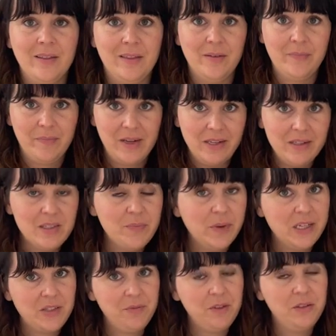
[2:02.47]
The main
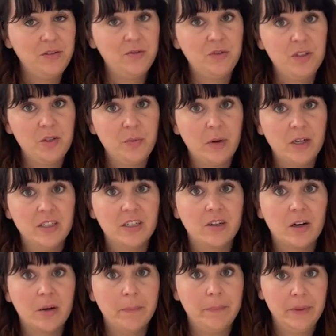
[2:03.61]
supplies we used for this project
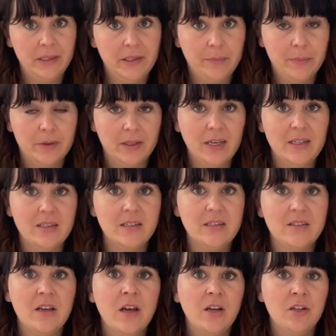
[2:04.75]
are Billy
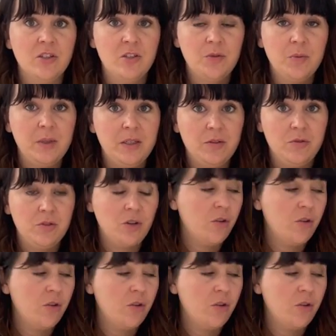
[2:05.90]
bookcases. So we used